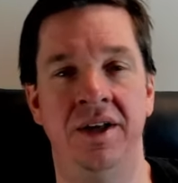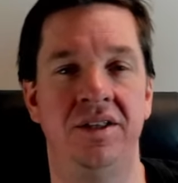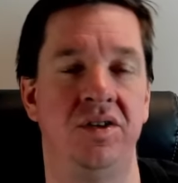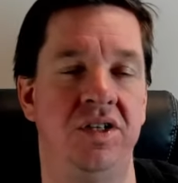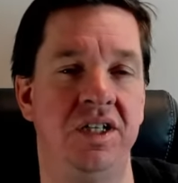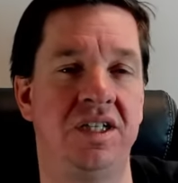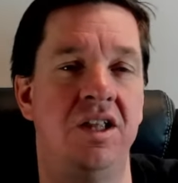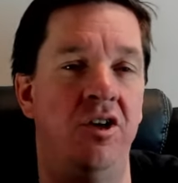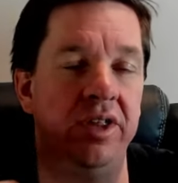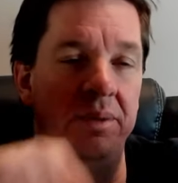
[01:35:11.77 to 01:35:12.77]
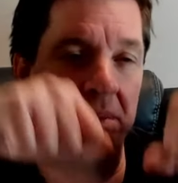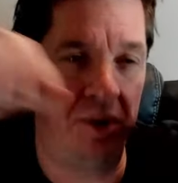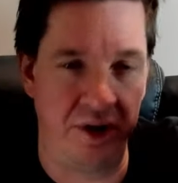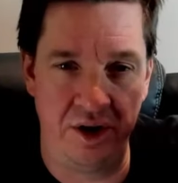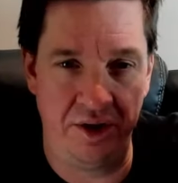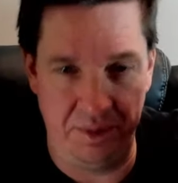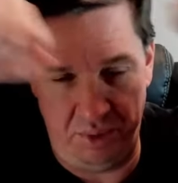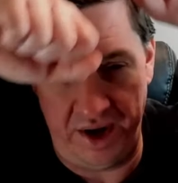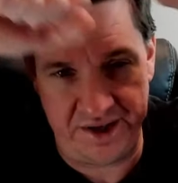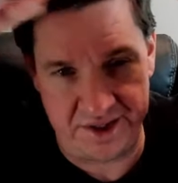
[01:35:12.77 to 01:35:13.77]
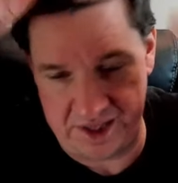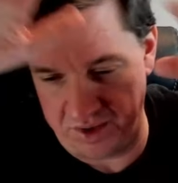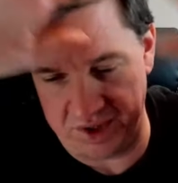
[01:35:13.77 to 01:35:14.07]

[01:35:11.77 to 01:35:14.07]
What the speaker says: So she's slowly been pulling all the branches out.